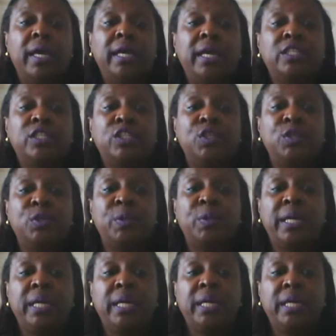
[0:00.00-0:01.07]
is
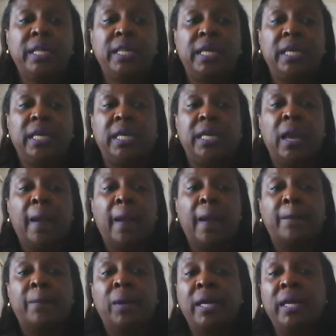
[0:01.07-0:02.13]
doing the
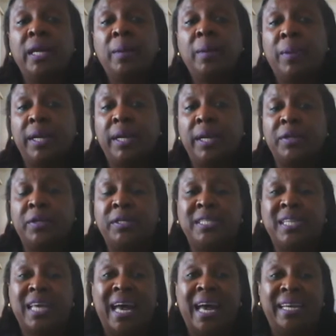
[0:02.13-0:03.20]
body
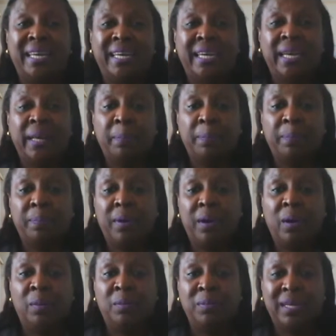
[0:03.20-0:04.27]
butters and lip
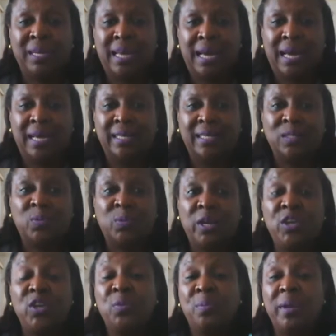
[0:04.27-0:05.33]
balm class where
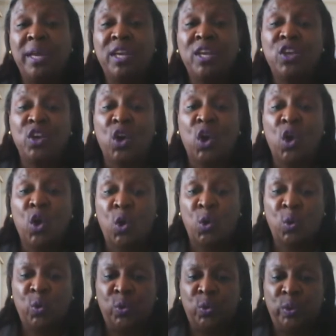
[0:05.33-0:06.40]
you make your
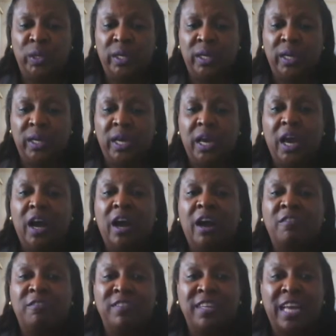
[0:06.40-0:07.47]
own
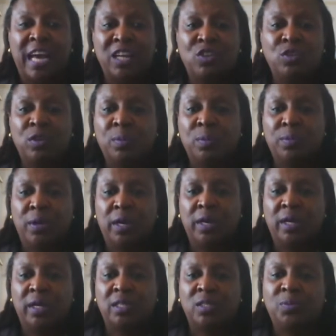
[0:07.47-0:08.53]
of natural
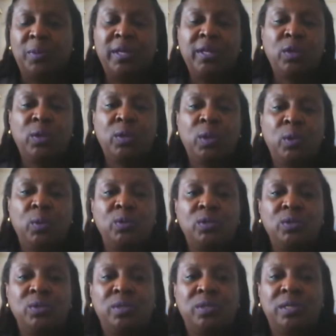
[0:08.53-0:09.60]
products. When you go
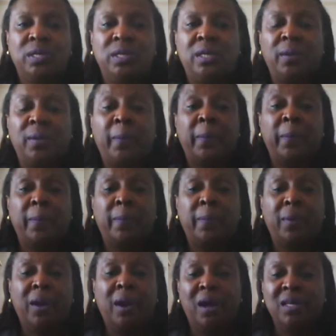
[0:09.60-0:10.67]
to the
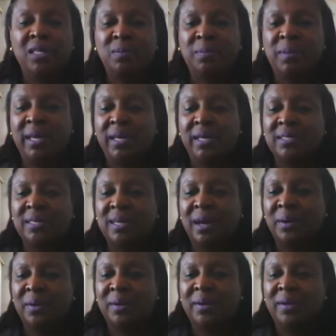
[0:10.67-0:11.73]
cosmetics
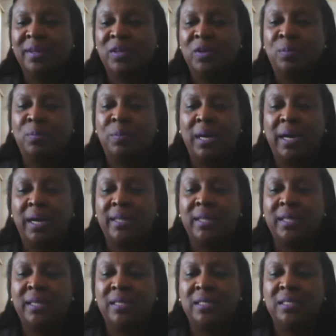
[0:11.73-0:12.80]
counter and you buy
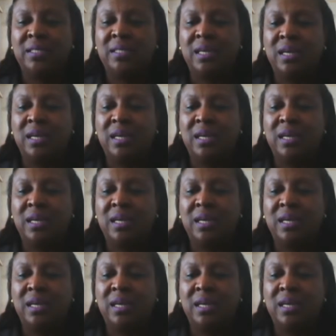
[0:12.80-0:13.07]
these